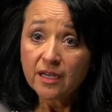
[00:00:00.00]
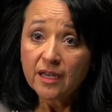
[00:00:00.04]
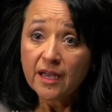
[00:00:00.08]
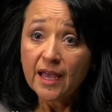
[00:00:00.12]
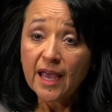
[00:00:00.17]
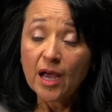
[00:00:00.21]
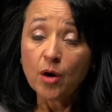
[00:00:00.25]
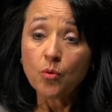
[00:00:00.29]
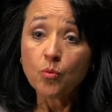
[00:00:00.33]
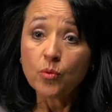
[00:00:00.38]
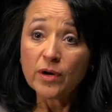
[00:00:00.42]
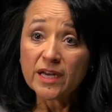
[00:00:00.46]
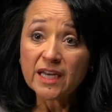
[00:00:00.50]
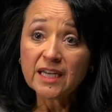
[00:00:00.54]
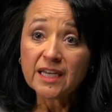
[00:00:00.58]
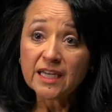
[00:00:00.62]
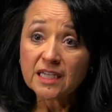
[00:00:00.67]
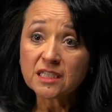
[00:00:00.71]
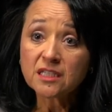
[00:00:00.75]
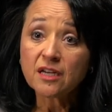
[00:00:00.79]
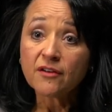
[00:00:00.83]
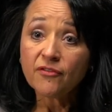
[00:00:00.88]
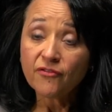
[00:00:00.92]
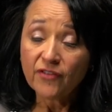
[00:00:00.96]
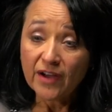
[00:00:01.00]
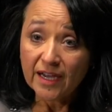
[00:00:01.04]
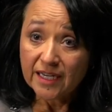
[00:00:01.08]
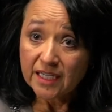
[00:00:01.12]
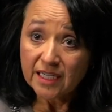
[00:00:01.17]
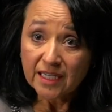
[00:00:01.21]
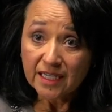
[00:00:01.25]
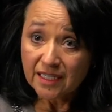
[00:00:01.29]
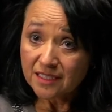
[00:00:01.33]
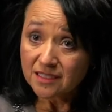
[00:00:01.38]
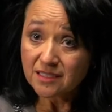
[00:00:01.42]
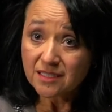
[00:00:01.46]
and we need to fight
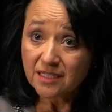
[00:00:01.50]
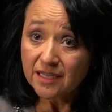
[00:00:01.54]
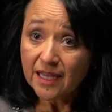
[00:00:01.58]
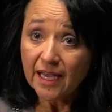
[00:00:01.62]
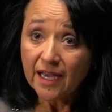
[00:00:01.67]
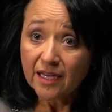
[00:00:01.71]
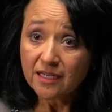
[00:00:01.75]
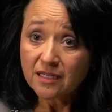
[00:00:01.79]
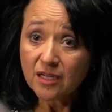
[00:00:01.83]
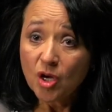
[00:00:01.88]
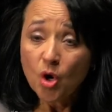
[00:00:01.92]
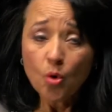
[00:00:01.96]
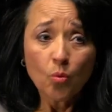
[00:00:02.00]
against that.